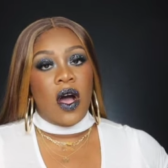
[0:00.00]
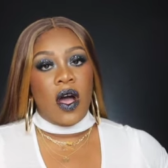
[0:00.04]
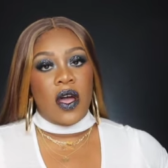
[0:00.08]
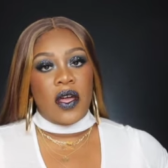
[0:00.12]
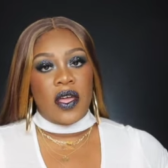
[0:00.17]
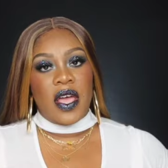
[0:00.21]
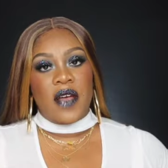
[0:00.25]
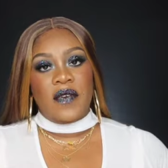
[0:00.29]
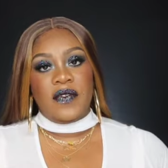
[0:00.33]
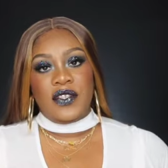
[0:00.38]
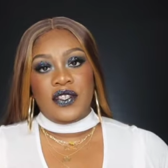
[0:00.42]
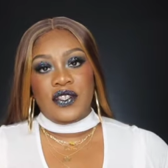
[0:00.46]
all
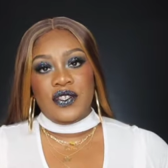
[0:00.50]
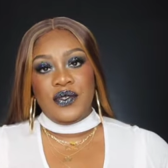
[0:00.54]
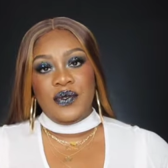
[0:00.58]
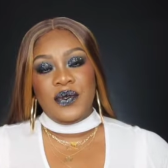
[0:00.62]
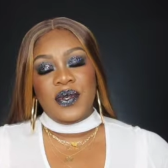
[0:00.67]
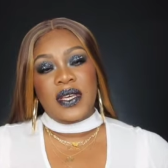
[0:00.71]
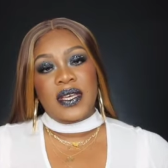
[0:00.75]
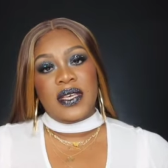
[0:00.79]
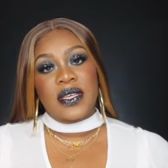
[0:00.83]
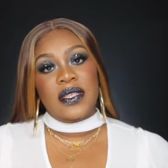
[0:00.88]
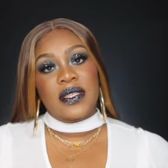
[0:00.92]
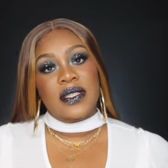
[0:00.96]
you have to do
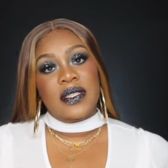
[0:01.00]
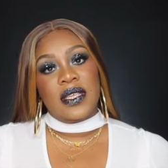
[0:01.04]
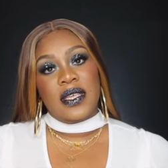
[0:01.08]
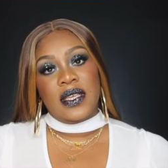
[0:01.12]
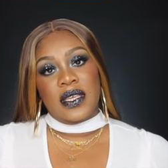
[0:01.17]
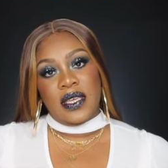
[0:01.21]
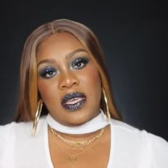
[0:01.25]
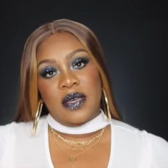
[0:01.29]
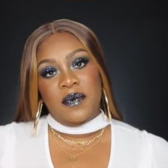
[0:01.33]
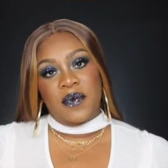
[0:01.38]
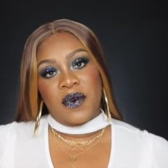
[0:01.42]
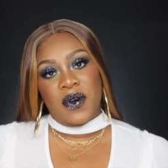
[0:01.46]
is
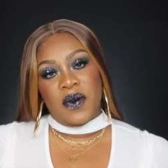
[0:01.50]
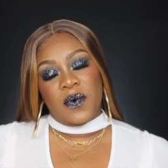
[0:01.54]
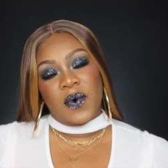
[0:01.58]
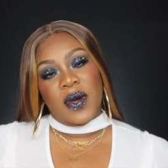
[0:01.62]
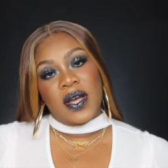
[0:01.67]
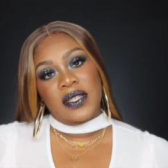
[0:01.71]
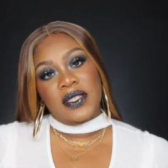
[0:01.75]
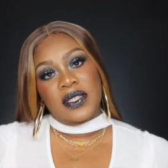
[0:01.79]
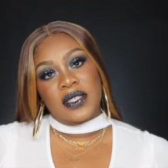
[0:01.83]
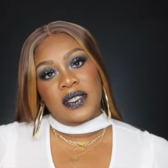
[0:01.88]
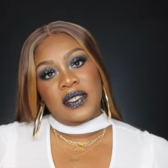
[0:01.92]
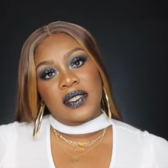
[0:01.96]
keep on
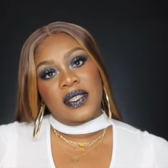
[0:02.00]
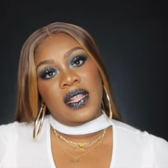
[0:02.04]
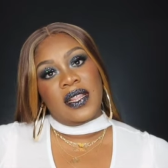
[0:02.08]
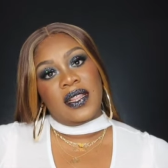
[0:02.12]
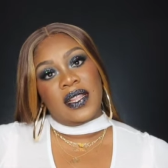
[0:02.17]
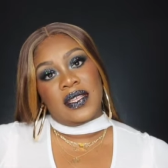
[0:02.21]
watching.